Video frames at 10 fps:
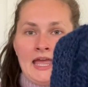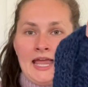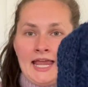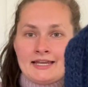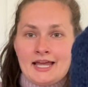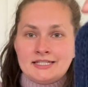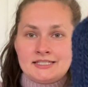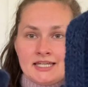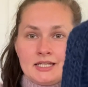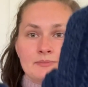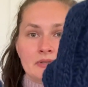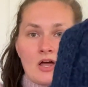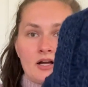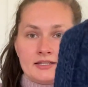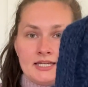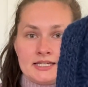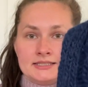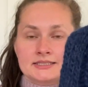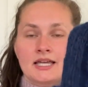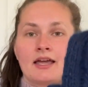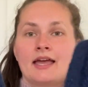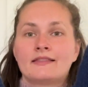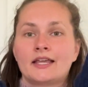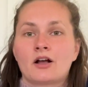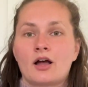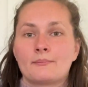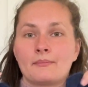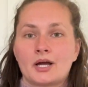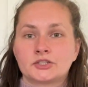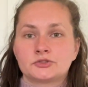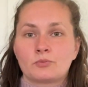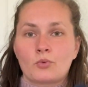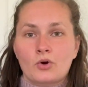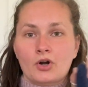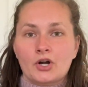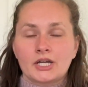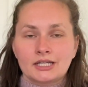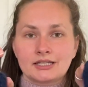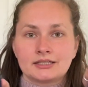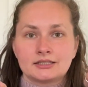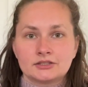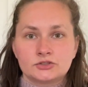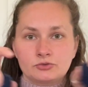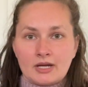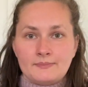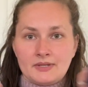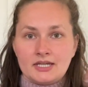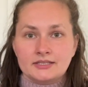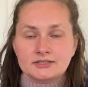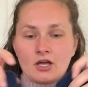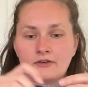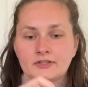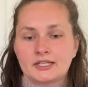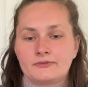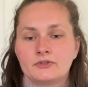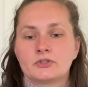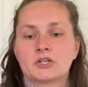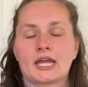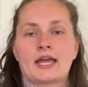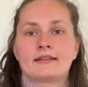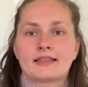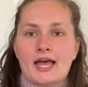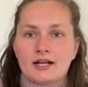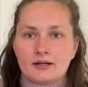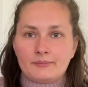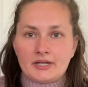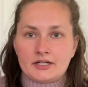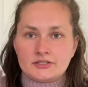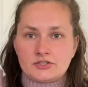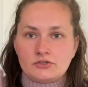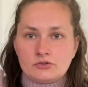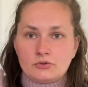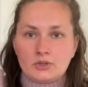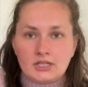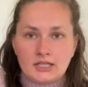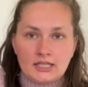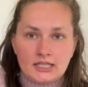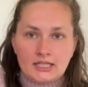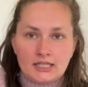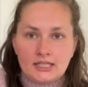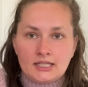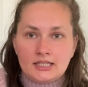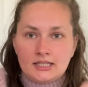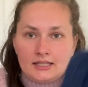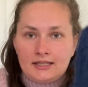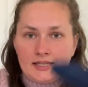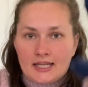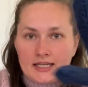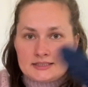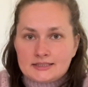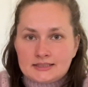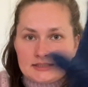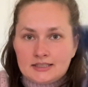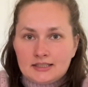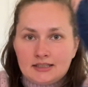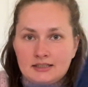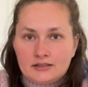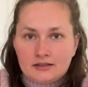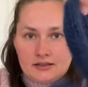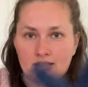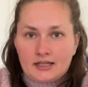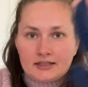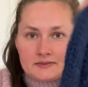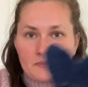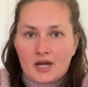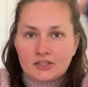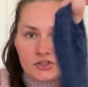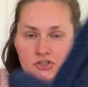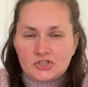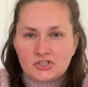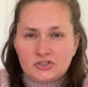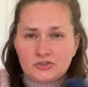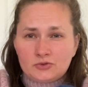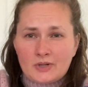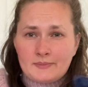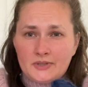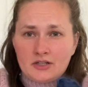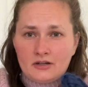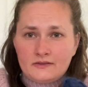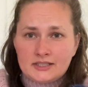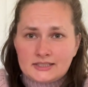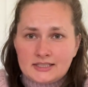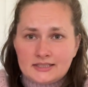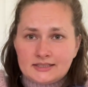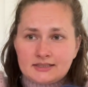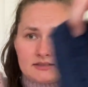And I did block these and they got much more drapey soft. Like if you look at that compared to this, like it's much drapier. This is